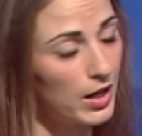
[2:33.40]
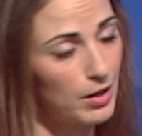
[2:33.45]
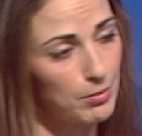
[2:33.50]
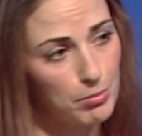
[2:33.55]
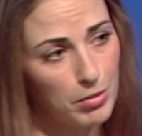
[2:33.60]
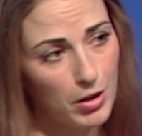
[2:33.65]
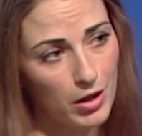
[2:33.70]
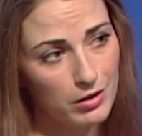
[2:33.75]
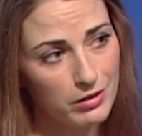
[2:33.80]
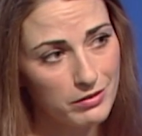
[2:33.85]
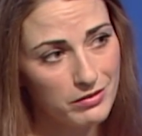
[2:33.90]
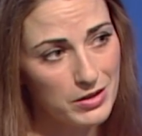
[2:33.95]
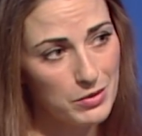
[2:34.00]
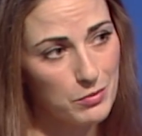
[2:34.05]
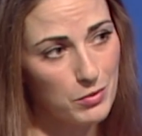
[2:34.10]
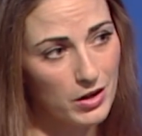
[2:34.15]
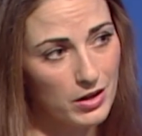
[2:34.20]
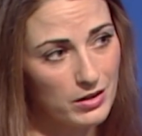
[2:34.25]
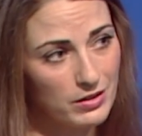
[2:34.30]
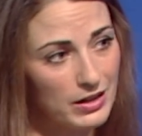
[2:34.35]
And policy
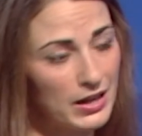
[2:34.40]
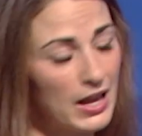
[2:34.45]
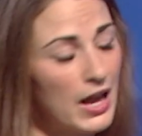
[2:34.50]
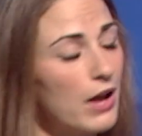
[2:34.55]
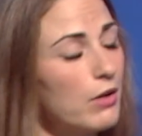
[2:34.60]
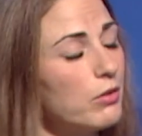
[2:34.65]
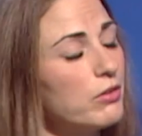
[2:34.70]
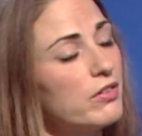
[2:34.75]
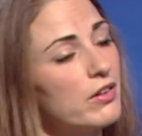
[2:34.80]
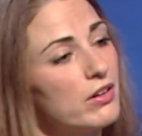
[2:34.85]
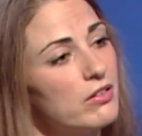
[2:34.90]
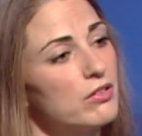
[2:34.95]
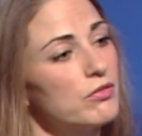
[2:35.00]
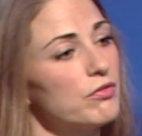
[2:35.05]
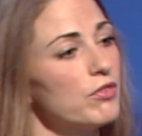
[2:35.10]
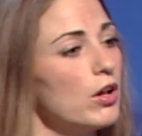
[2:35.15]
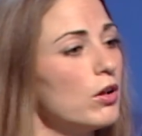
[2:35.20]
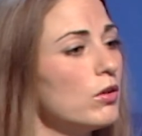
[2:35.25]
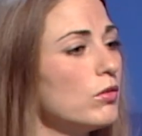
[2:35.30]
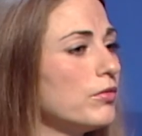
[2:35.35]
wording, how has that
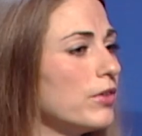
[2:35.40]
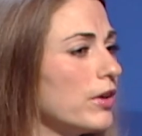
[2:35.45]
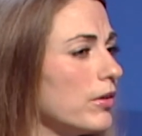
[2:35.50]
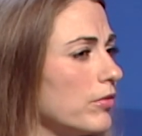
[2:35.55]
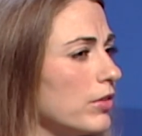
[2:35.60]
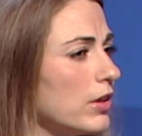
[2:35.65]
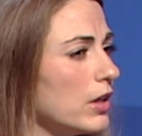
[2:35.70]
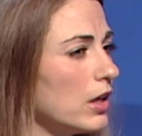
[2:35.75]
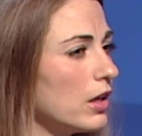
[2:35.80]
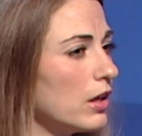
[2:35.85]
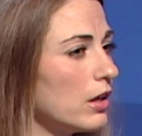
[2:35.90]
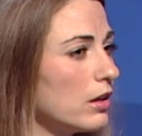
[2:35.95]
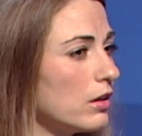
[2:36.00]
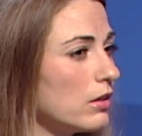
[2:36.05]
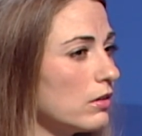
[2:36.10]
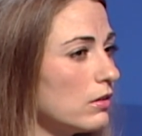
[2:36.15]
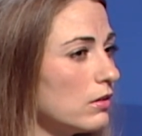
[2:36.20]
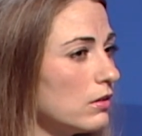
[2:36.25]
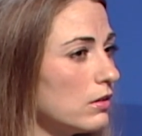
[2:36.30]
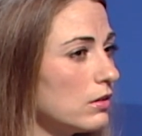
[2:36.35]
evolved over the
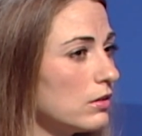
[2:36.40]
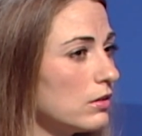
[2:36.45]
years?